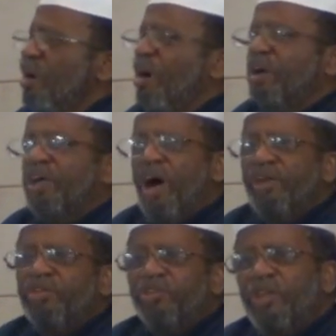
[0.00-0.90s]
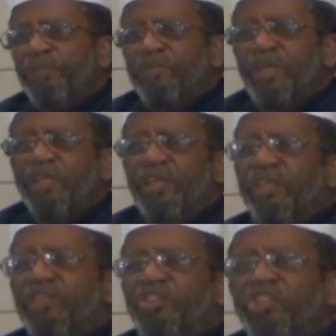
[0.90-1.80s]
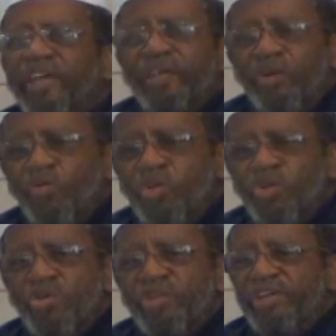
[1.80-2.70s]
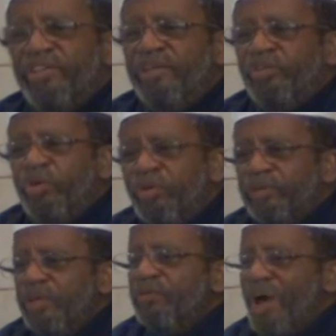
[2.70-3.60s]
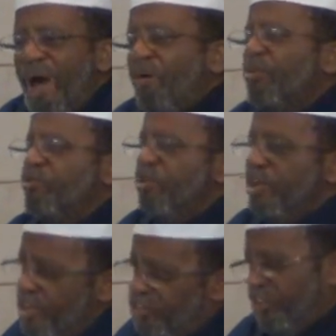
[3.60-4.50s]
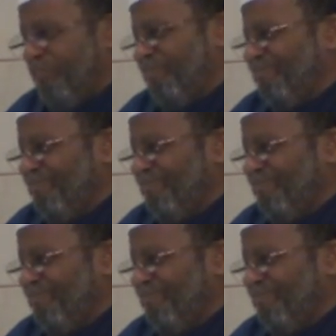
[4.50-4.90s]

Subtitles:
are concepts in the secular world that they took out of religion.